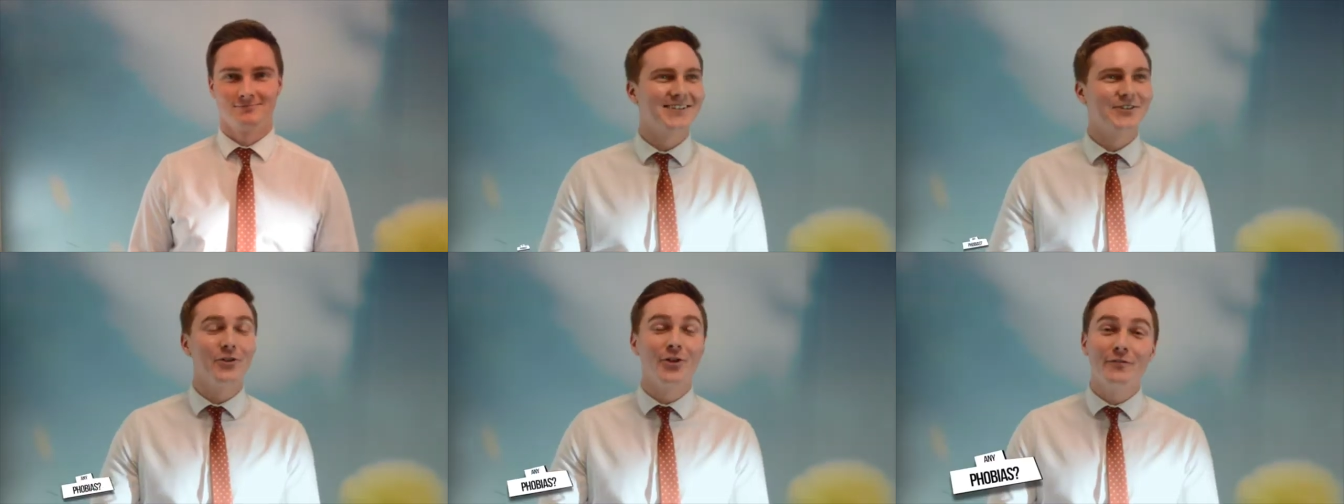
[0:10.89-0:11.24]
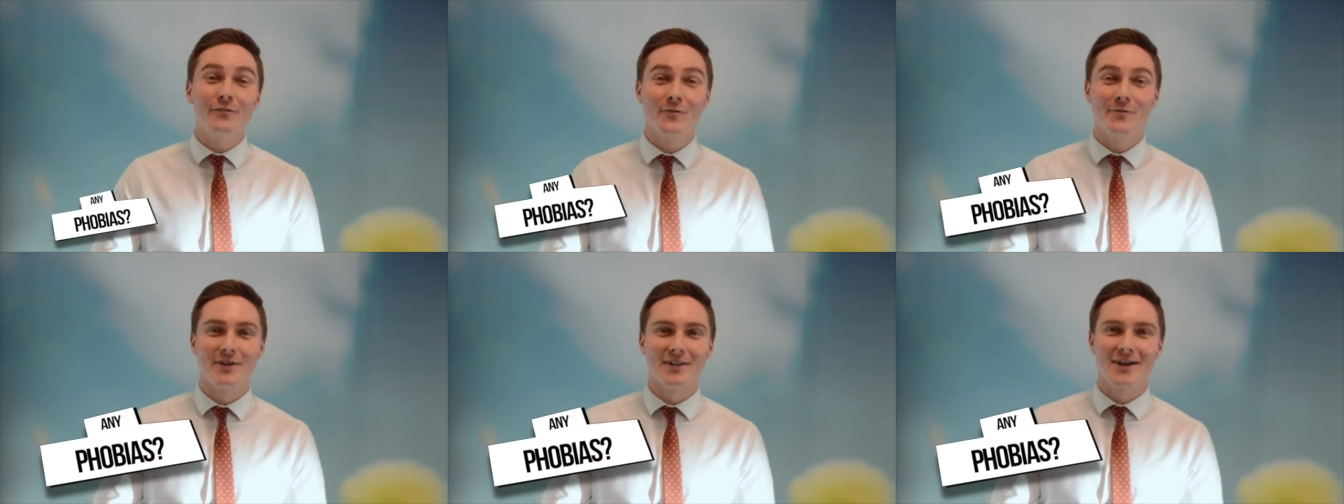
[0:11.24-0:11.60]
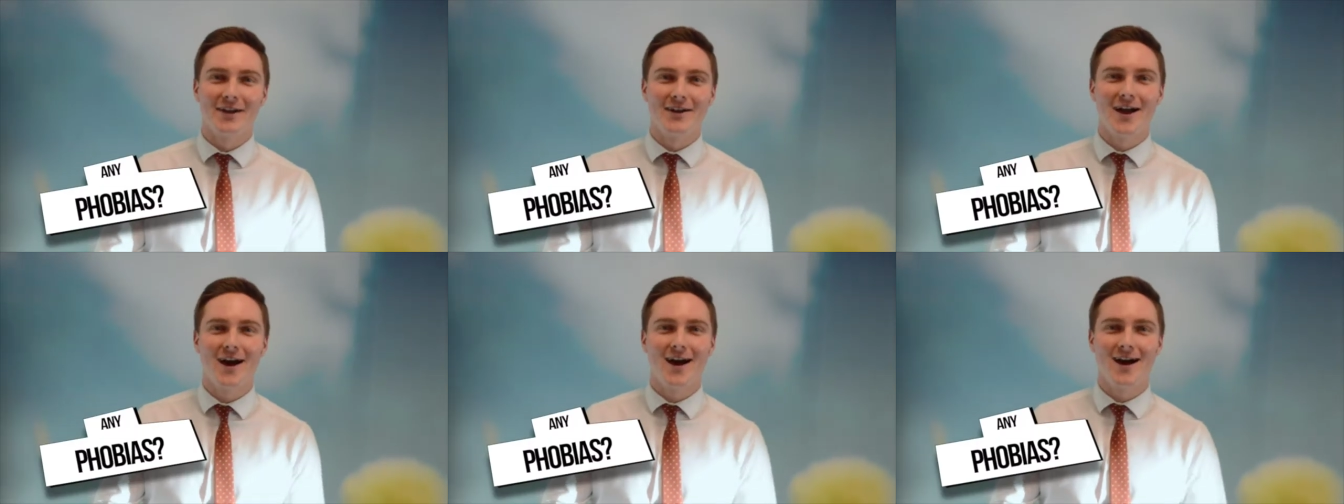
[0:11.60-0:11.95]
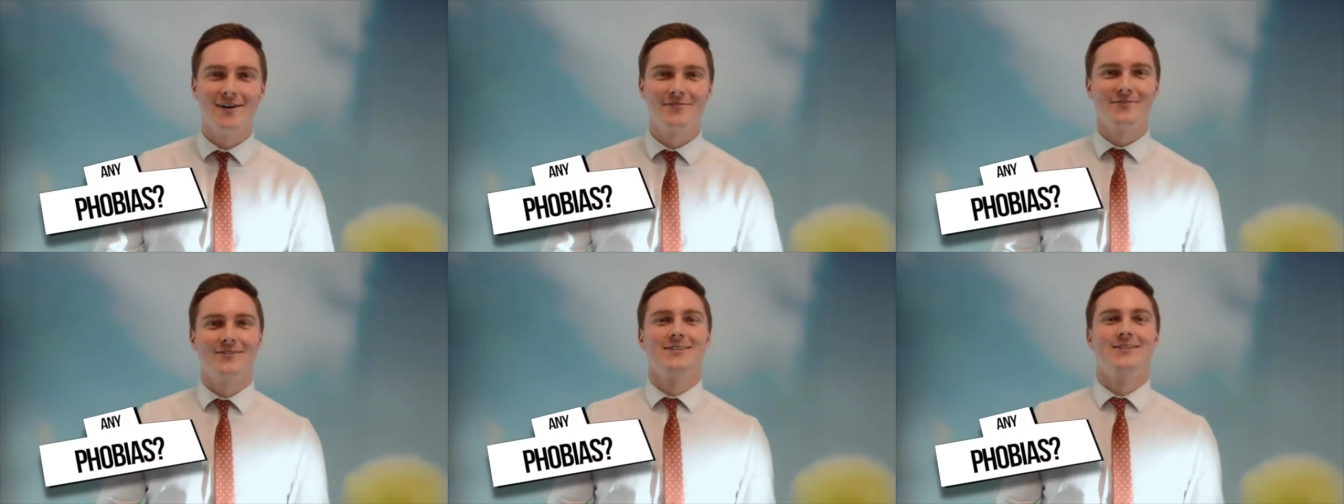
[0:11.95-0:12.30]
The only phobia that I
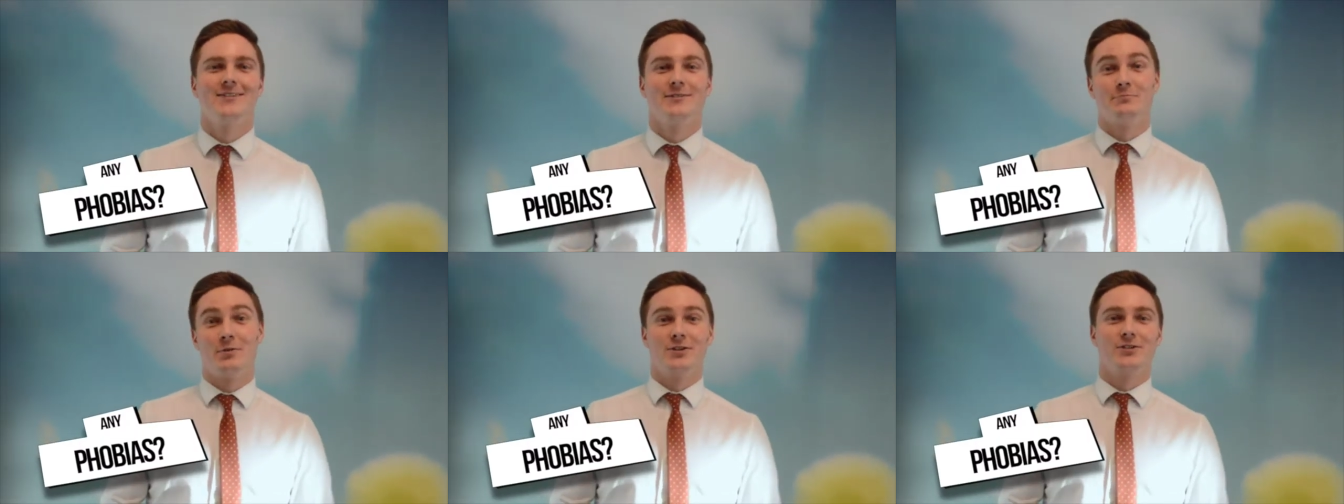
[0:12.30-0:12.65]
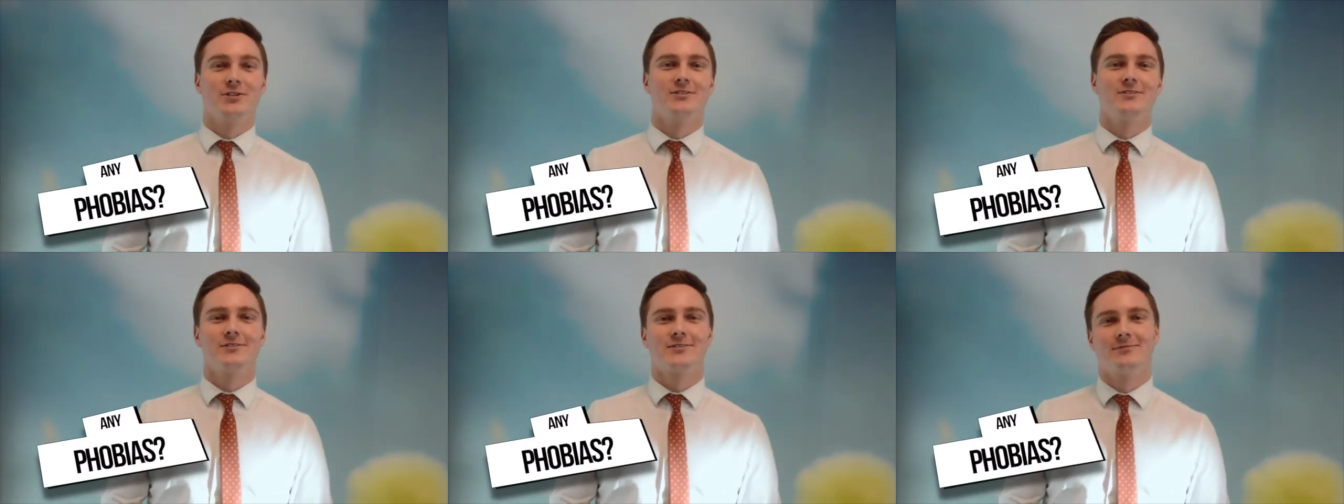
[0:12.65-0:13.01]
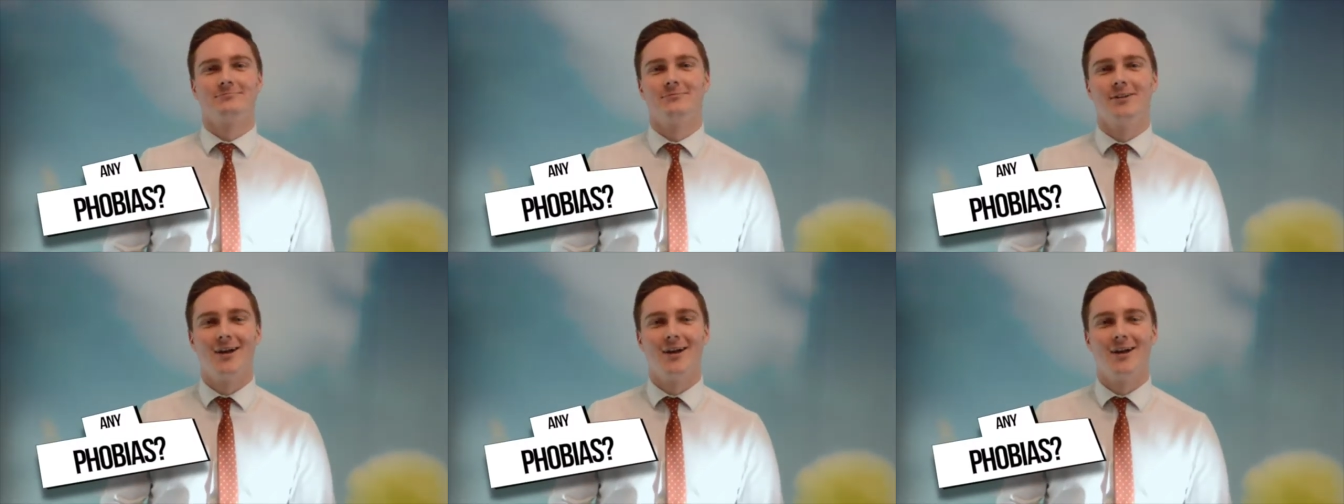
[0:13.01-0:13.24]
have is pigeons.